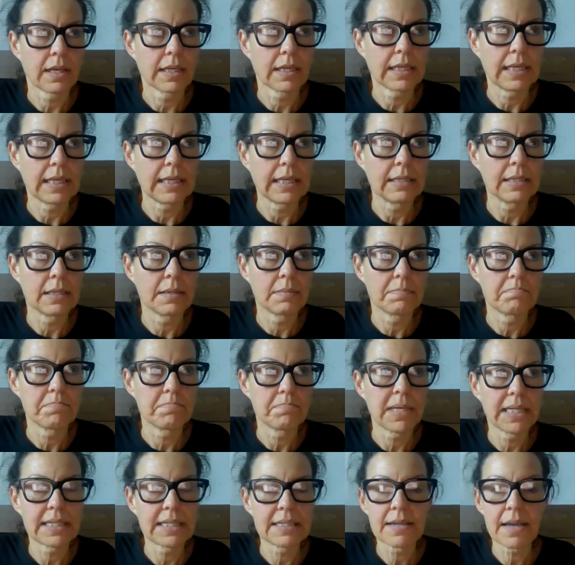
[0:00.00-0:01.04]
Like in the
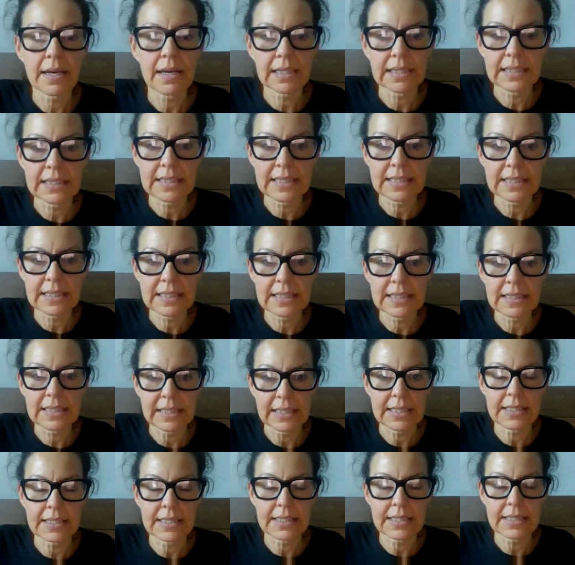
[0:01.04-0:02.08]

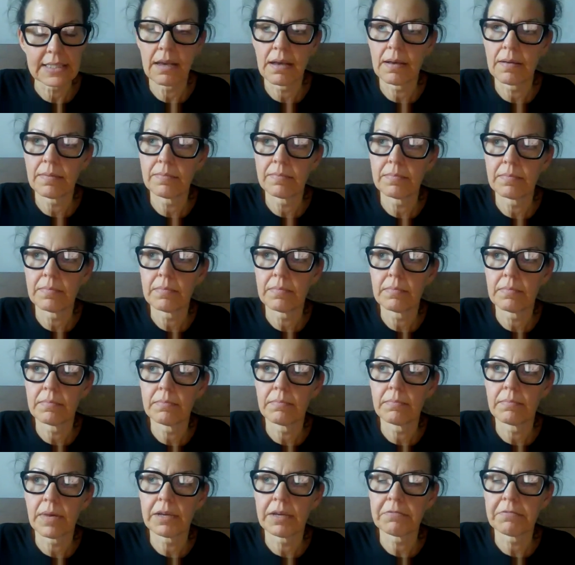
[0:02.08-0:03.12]
mid-90s,
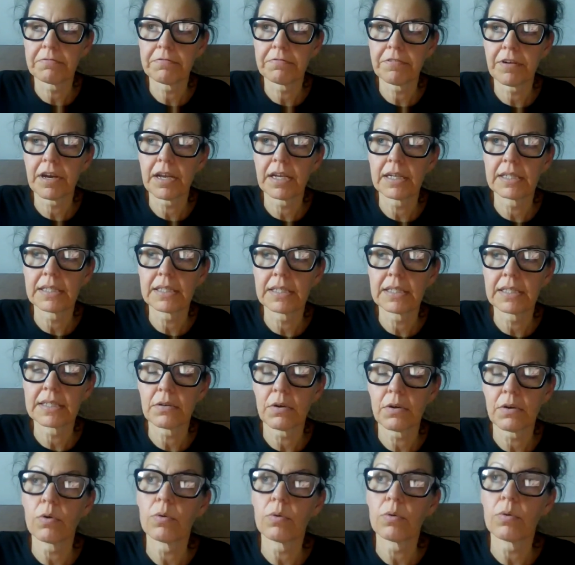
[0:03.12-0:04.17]
my
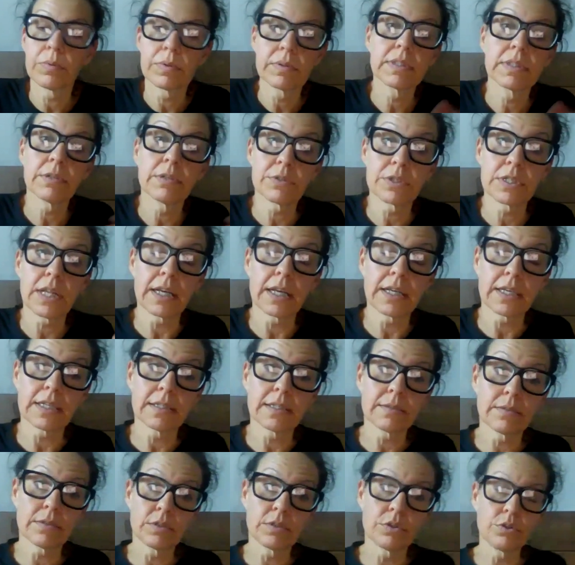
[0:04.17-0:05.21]
friend, there was
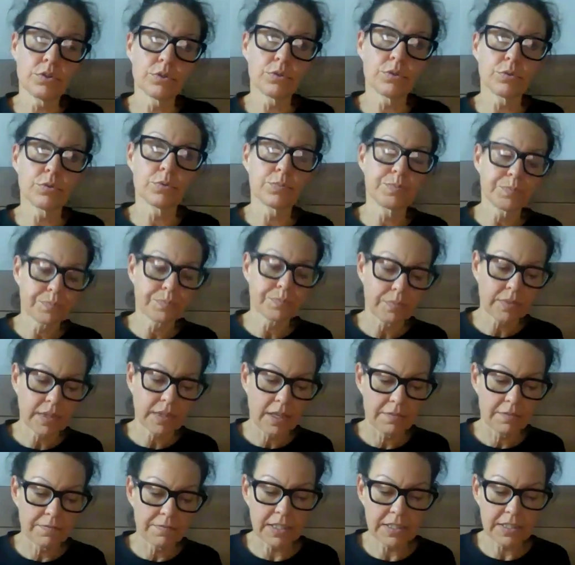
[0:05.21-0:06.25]
like new
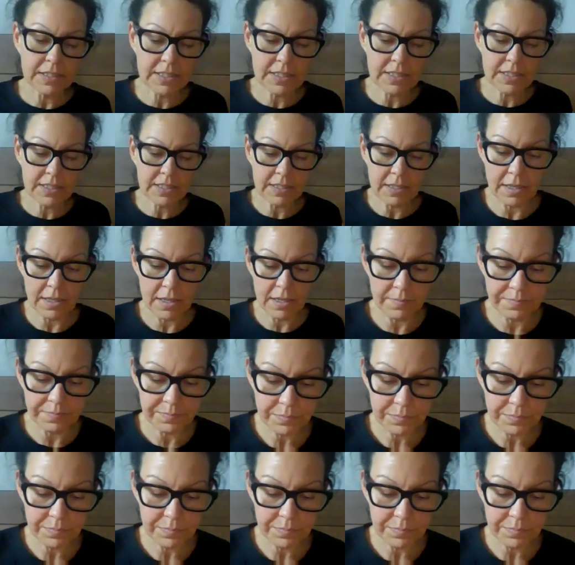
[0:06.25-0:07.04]
vet